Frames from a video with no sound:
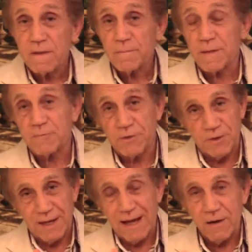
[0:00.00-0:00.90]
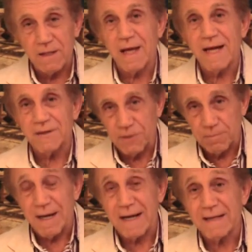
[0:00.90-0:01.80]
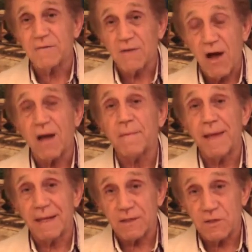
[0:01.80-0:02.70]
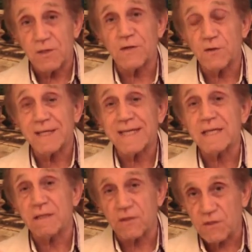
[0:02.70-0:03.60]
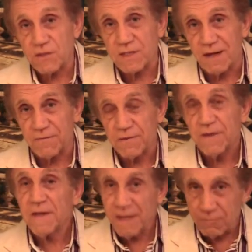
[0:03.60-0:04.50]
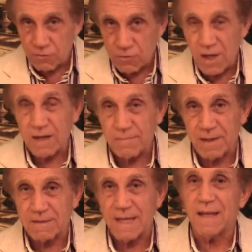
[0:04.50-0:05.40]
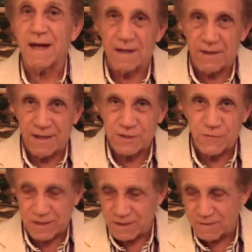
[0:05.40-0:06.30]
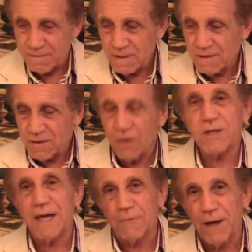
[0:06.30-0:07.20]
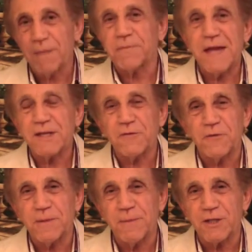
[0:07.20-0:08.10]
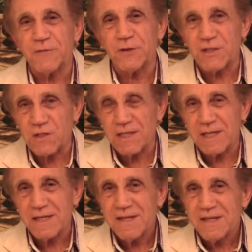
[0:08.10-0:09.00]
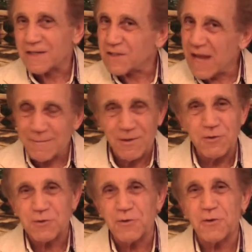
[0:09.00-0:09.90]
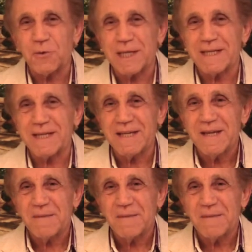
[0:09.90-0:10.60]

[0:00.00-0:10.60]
because when you're alkaline, your body automatically starts to heal itself. And we'll talk about that on our next video. Okay, well, thank you very much for listening. The time goes quickly,